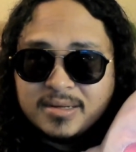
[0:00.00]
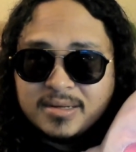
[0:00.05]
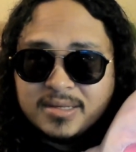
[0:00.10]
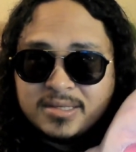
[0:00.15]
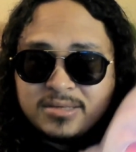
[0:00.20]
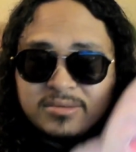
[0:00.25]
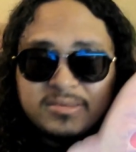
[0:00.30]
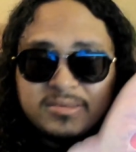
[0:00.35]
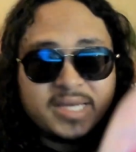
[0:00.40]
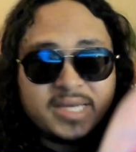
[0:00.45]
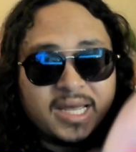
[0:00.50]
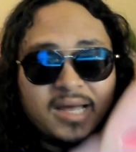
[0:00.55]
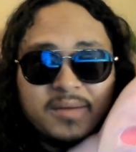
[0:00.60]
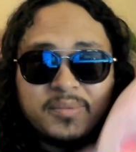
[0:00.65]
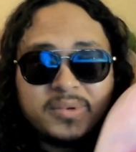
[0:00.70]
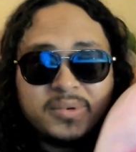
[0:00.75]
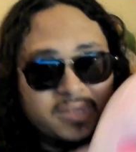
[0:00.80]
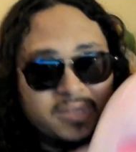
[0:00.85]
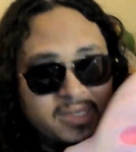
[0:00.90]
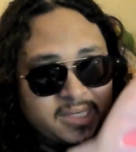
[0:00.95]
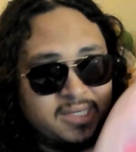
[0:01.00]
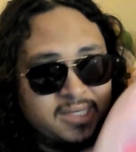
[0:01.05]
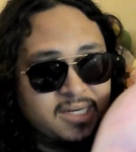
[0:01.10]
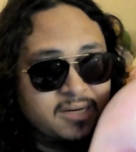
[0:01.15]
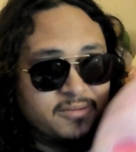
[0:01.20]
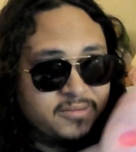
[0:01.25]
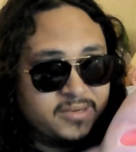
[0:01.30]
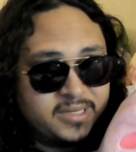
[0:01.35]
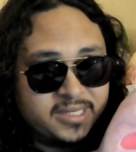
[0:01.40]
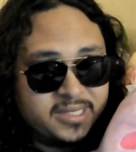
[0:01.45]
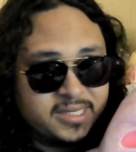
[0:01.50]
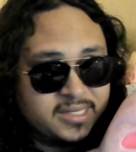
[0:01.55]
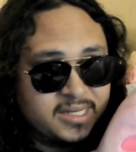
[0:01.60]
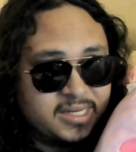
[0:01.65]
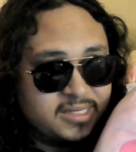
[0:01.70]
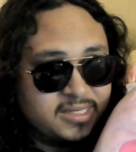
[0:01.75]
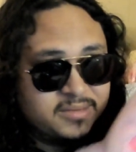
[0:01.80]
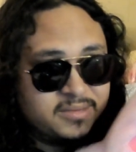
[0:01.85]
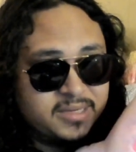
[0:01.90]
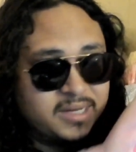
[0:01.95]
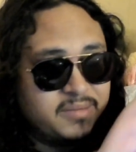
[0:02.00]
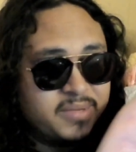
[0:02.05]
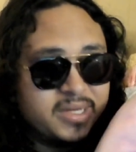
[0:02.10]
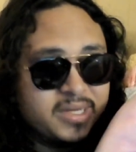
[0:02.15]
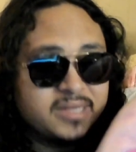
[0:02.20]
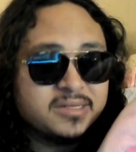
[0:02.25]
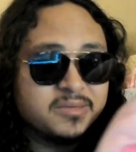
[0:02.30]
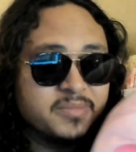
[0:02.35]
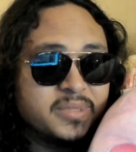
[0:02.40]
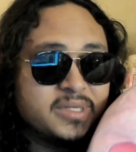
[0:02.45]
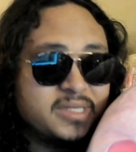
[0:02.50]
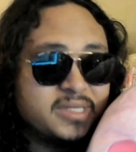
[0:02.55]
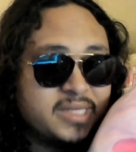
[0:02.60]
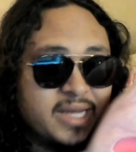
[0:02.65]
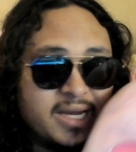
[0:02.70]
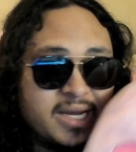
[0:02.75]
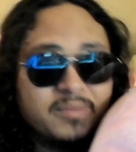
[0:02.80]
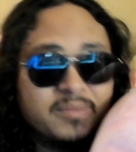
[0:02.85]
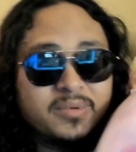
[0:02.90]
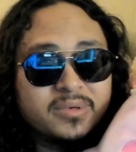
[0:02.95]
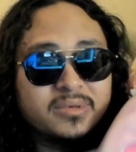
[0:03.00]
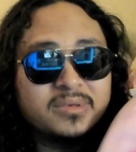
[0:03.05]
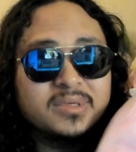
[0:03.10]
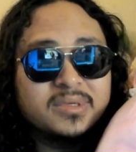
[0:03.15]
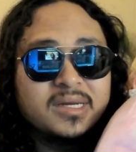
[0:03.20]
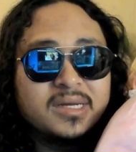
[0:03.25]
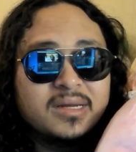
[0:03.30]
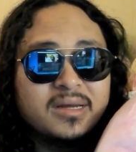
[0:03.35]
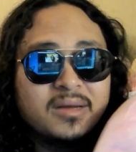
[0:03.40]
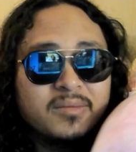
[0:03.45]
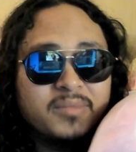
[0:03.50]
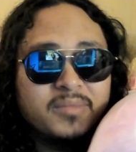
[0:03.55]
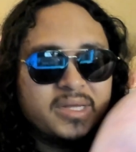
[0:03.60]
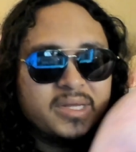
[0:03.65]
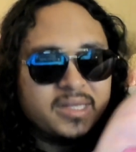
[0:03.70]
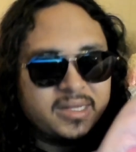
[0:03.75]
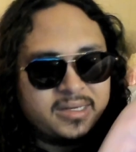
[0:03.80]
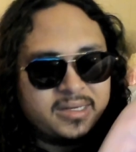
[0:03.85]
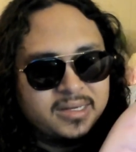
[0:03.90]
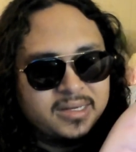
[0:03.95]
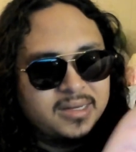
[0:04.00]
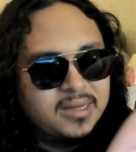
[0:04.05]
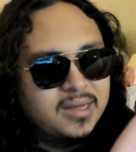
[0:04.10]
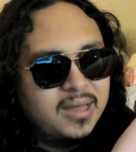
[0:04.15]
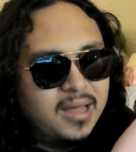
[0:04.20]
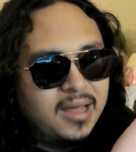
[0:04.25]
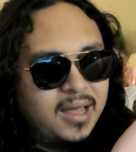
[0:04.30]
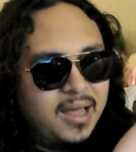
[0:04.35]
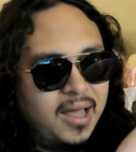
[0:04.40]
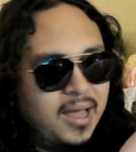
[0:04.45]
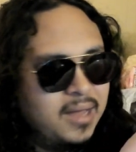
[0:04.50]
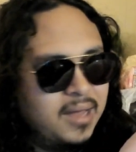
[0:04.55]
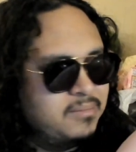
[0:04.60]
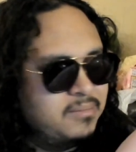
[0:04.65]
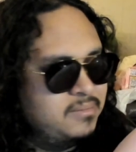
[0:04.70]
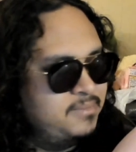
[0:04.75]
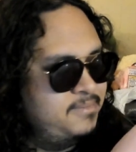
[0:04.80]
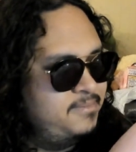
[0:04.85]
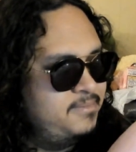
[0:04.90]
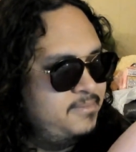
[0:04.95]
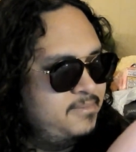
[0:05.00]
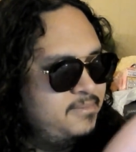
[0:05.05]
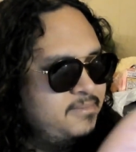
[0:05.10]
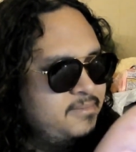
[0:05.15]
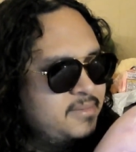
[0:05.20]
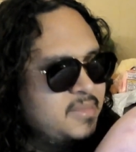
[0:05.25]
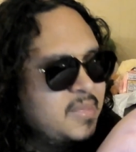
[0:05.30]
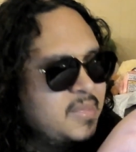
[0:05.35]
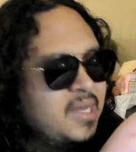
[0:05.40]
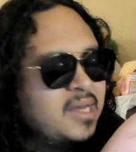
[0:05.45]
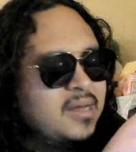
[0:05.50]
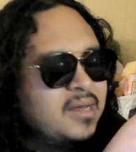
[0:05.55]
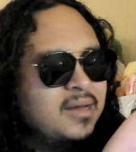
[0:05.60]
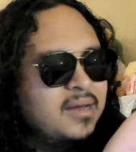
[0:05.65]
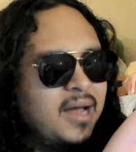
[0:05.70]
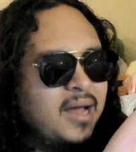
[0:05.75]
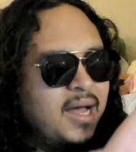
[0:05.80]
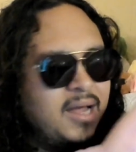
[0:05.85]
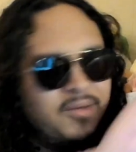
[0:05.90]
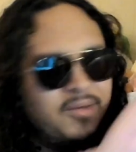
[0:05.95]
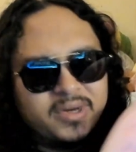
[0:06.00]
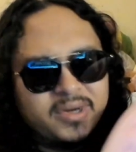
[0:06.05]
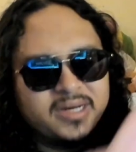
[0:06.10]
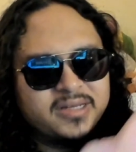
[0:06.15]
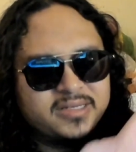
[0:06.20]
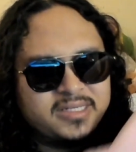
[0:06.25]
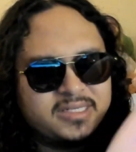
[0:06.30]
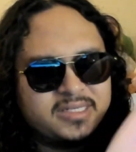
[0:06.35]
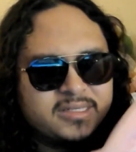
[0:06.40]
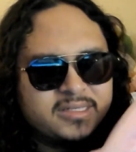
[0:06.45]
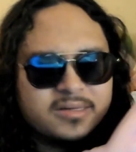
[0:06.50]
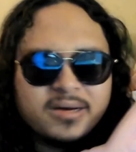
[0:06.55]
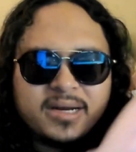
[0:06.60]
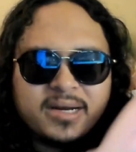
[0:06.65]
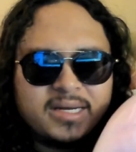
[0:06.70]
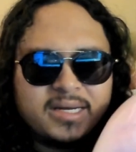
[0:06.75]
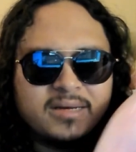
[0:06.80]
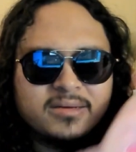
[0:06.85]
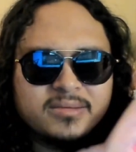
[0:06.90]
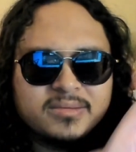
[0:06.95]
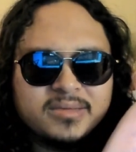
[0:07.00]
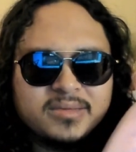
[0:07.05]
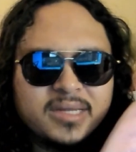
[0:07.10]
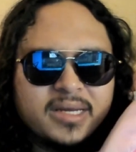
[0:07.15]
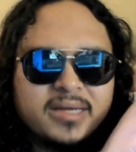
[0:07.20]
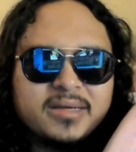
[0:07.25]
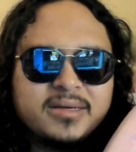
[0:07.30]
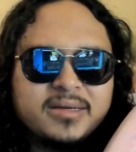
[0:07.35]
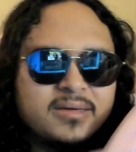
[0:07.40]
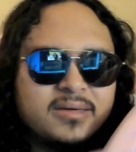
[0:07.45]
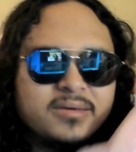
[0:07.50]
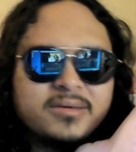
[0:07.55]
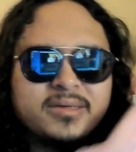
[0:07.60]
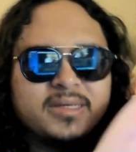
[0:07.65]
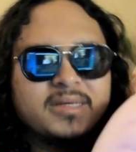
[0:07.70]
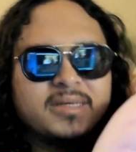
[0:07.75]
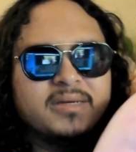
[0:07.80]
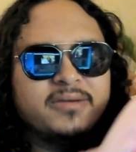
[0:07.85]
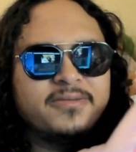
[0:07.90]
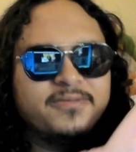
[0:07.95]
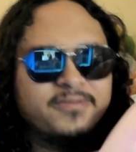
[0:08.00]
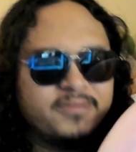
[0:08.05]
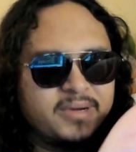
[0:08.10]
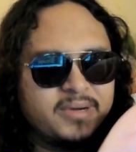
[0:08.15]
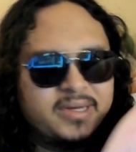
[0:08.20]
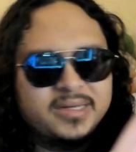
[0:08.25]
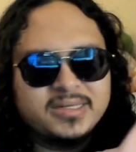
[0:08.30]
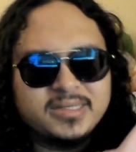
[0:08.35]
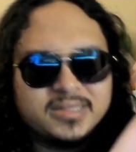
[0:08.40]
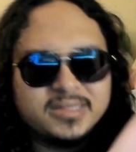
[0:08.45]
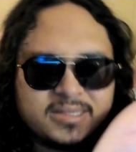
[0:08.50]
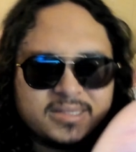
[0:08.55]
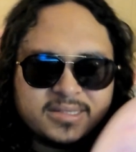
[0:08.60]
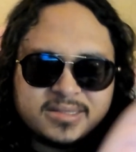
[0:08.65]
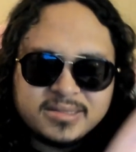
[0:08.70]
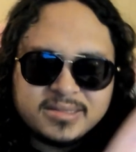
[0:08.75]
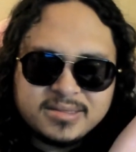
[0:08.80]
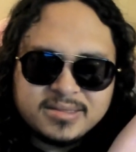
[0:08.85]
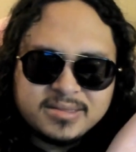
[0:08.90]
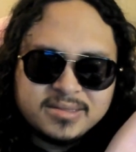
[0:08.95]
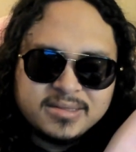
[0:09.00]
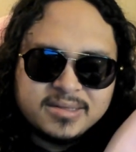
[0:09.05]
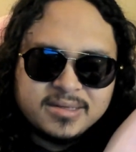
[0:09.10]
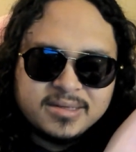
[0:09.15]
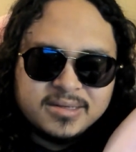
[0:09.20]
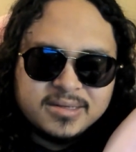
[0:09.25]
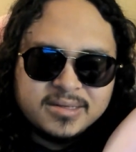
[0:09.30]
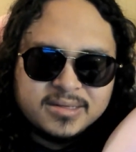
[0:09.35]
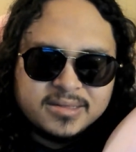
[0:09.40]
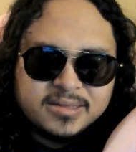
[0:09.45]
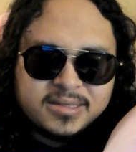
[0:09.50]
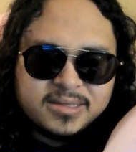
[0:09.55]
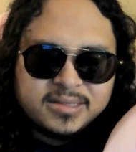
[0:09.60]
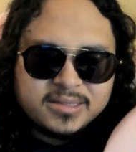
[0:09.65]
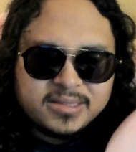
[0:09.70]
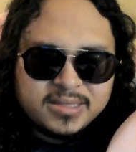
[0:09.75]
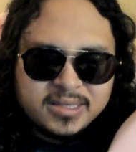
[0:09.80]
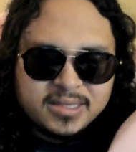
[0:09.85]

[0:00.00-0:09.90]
To dabble in everything. Not master, but dabble. Be like, uh, I want to try out, like, cooking French. Like,